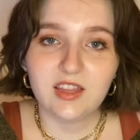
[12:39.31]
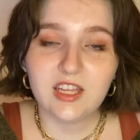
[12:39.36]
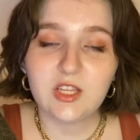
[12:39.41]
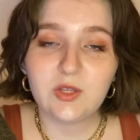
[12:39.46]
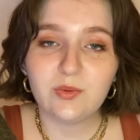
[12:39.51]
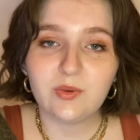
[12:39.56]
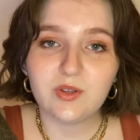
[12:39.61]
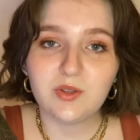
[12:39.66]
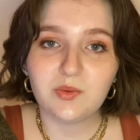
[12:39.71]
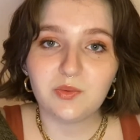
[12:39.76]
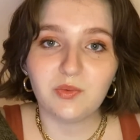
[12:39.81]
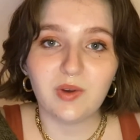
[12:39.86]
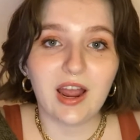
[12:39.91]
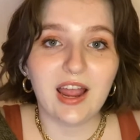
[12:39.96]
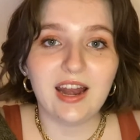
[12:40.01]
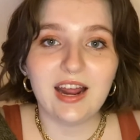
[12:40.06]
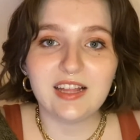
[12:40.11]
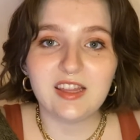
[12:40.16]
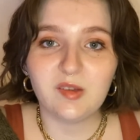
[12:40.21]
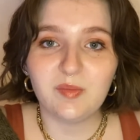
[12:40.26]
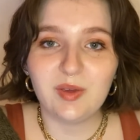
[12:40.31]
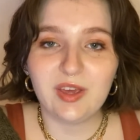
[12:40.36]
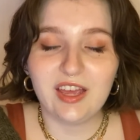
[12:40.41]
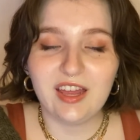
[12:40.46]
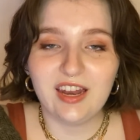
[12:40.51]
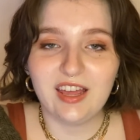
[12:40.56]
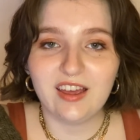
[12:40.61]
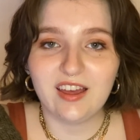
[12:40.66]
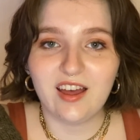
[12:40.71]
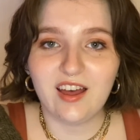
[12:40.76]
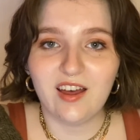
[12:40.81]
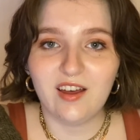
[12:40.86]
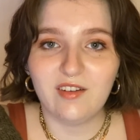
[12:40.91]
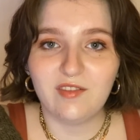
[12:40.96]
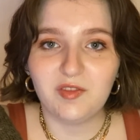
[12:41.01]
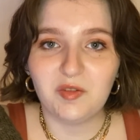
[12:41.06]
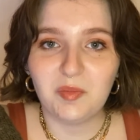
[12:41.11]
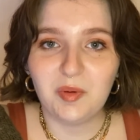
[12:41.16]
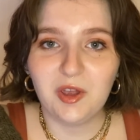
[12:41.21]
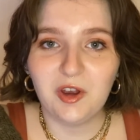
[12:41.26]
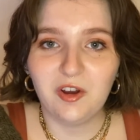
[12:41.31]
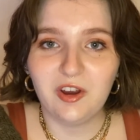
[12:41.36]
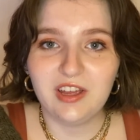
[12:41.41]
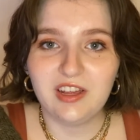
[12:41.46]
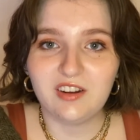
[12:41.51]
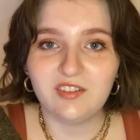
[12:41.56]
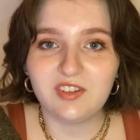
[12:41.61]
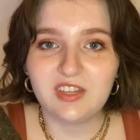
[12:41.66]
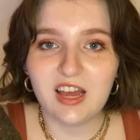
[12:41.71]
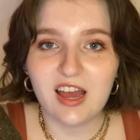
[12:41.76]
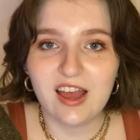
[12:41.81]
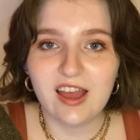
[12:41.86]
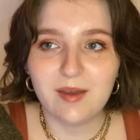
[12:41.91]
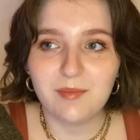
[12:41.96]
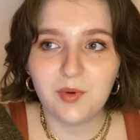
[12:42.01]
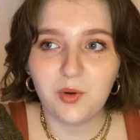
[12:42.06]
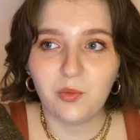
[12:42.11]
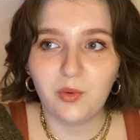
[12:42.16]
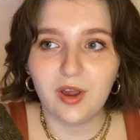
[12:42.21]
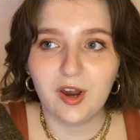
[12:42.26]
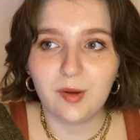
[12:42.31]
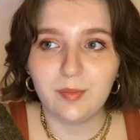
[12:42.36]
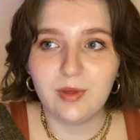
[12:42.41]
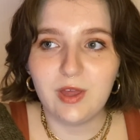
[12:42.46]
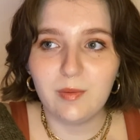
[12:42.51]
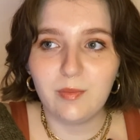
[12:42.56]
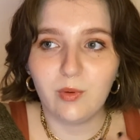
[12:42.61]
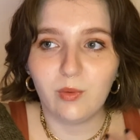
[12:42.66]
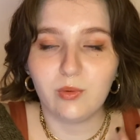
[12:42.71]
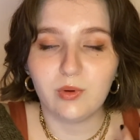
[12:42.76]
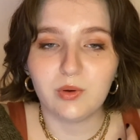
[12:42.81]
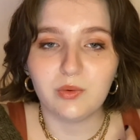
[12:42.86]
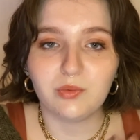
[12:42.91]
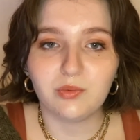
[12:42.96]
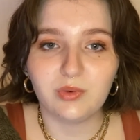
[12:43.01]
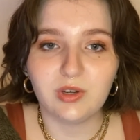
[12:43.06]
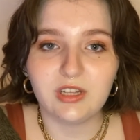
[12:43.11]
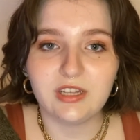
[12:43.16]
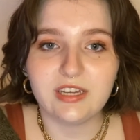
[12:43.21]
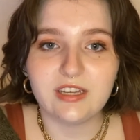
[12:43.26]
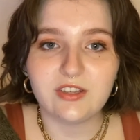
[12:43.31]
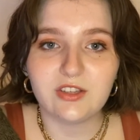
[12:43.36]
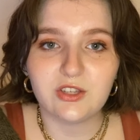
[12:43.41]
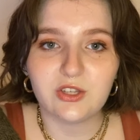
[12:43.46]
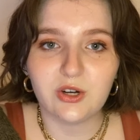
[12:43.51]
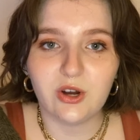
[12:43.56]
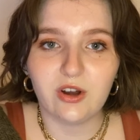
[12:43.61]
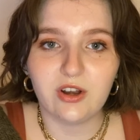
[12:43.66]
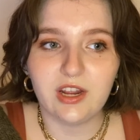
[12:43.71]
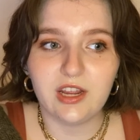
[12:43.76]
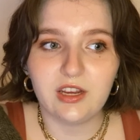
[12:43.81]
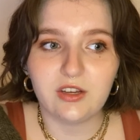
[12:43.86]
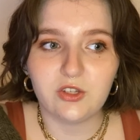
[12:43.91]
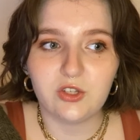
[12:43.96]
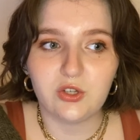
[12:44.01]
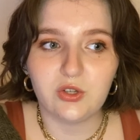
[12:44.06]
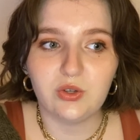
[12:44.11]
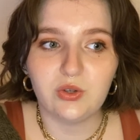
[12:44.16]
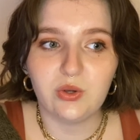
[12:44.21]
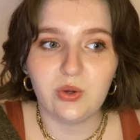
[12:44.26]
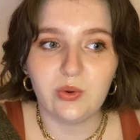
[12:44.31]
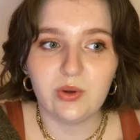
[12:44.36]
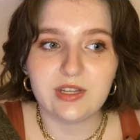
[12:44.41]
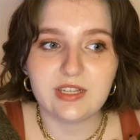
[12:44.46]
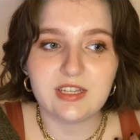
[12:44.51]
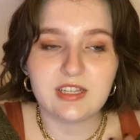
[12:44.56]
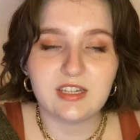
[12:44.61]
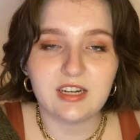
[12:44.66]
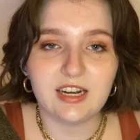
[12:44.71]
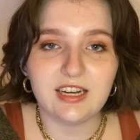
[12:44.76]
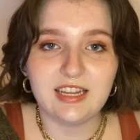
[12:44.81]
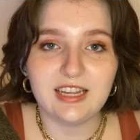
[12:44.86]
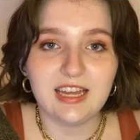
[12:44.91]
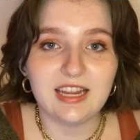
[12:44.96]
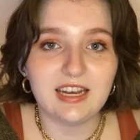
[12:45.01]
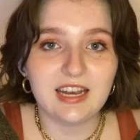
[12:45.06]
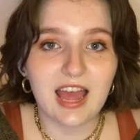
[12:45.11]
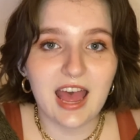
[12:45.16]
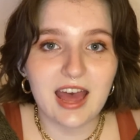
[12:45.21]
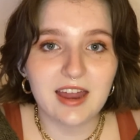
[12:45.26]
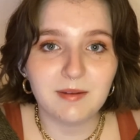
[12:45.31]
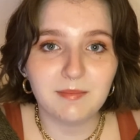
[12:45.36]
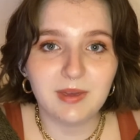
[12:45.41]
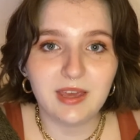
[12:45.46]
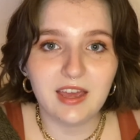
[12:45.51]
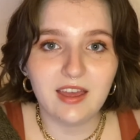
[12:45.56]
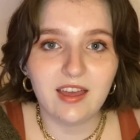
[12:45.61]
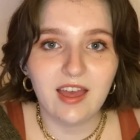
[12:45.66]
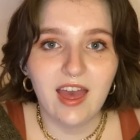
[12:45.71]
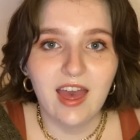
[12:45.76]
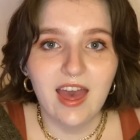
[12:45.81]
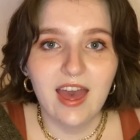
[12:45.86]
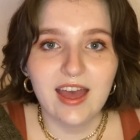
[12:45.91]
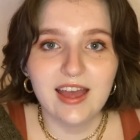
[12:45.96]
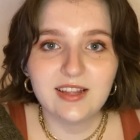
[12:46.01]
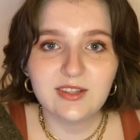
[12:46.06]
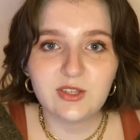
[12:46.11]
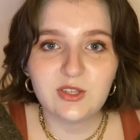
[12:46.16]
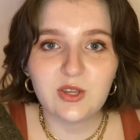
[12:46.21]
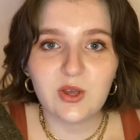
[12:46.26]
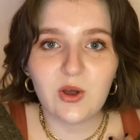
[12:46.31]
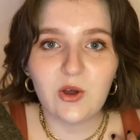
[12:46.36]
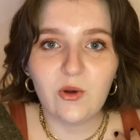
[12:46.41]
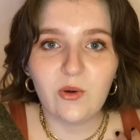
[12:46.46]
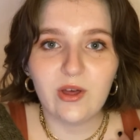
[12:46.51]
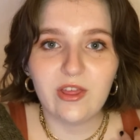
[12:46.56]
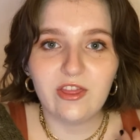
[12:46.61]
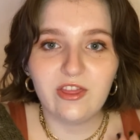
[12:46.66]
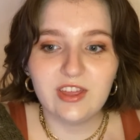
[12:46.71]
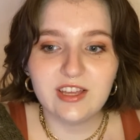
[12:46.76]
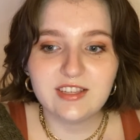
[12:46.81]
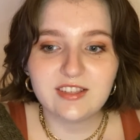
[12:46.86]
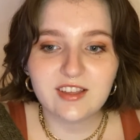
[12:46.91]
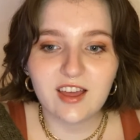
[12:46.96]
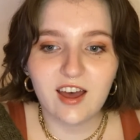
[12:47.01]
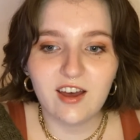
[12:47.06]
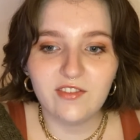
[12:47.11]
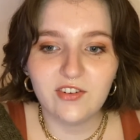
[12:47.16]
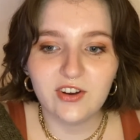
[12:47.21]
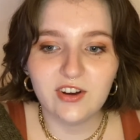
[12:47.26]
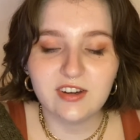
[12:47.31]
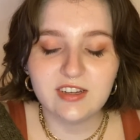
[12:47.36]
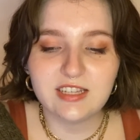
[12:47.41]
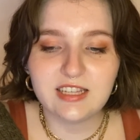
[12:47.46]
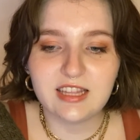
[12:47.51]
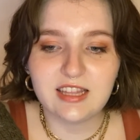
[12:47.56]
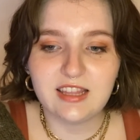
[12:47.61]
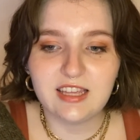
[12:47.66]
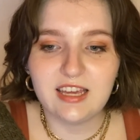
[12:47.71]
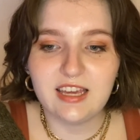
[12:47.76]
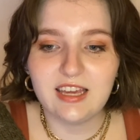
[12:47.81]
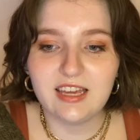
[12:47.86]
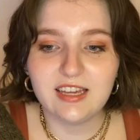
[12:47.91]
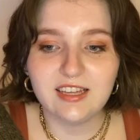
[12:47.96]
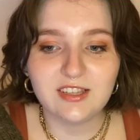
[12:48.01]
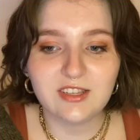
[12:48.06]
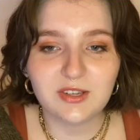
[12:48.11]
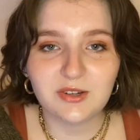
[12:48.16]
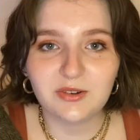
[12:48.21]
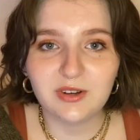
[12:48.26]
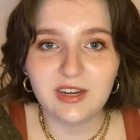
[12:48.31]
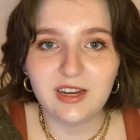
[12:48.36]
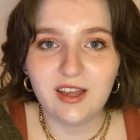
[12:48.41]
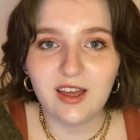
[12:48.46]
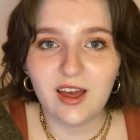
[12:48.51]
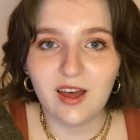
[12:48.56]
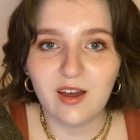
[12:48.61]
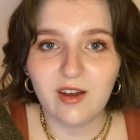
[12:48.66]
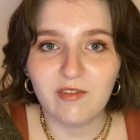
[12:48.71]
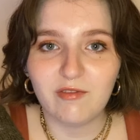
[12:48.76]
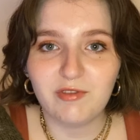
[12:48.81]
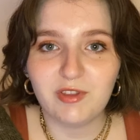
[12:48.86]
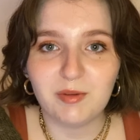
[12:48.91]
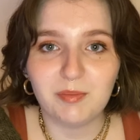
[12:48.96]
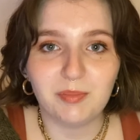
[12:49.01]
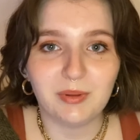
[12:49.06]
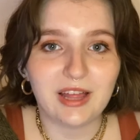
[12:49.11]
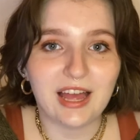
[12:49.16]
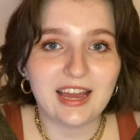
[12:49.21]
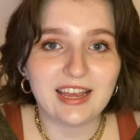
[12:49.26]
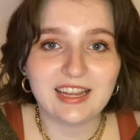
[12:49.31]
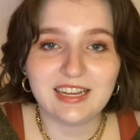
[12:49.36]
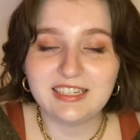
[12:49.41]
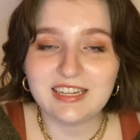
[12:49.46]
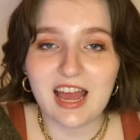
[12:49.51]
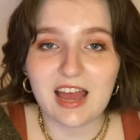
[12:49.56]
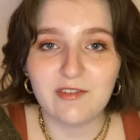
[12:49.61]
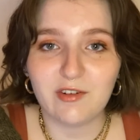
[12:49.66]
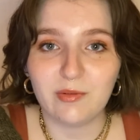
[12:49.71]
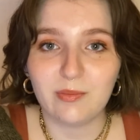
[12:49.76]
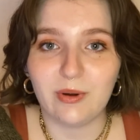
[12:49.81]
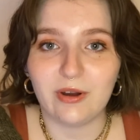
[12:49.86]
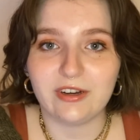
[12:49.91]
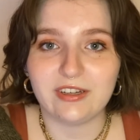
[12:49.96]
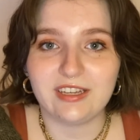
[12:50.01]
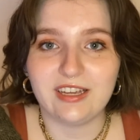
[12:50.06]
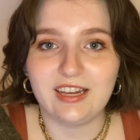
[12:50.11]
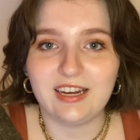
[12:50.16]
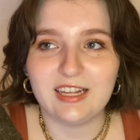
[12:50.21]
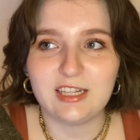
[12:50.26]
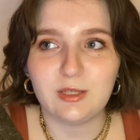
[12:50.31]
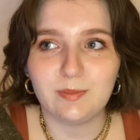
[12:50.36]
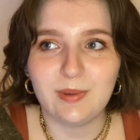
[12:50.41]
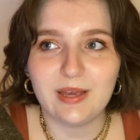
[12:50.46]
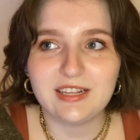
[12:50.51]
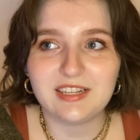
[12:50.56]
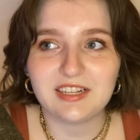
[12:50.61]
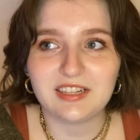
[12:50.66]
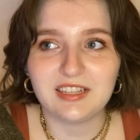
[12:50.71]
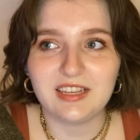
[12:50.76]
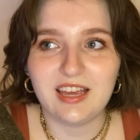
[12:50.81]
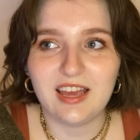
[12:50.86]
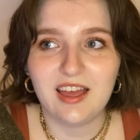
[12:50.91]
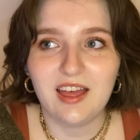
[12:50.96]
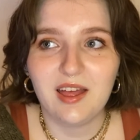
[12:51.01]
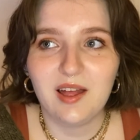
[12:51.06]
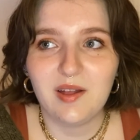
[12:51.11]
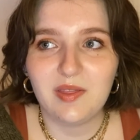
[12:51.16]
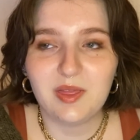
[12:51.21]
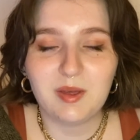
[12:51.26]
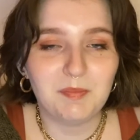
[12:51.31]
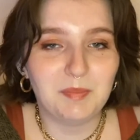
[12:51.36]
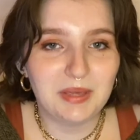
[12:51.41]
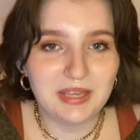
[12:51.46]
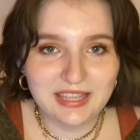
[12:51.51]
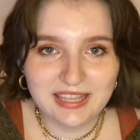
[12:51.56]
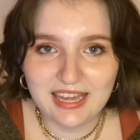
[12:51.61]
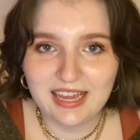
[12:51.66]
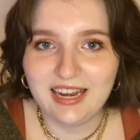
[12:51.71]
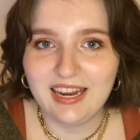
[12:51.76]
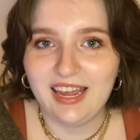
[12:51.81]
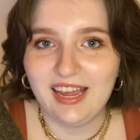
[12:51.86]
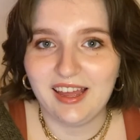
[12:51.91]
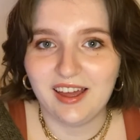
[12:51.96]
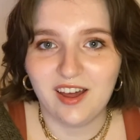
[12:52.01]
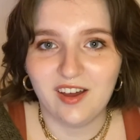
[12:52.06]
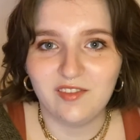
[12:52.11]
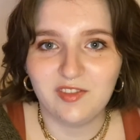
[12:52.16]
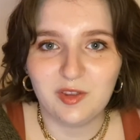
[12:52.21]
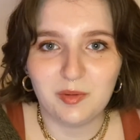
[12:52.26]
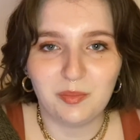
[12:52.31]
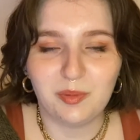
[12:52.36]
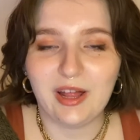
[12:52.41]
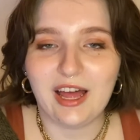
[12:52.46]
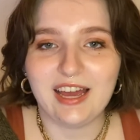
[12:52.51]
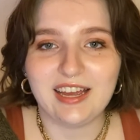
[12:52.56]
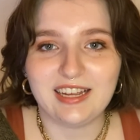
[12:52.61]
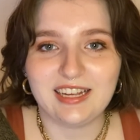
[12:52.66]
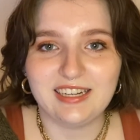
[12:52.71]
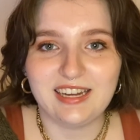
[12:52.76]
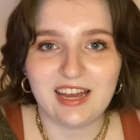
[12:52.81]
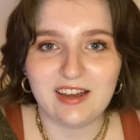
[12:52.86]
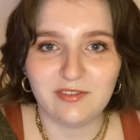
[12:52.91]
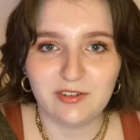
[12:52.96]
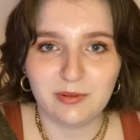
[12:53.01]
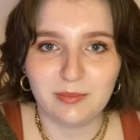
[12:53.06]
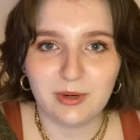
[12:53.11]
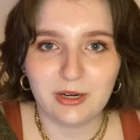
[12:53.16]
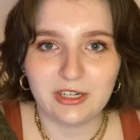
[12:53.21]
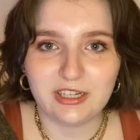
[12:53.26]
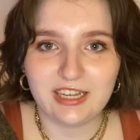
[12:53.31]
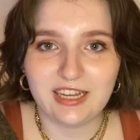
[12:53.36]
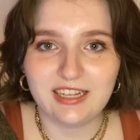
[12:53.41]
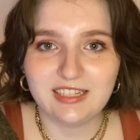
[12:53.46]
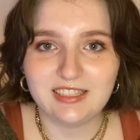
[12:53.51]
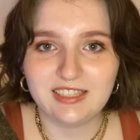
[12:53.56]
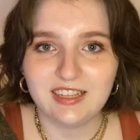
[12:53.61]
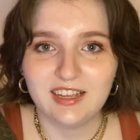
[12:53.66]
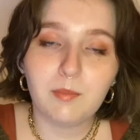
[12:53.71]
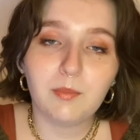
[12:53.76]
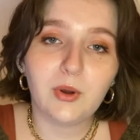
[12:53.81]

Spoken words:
This was right at the beginning of the period of time where people were really starting to study anatomy, and so this covers the history of the black cadaver market. It's basically the beginning of the black cadaver market.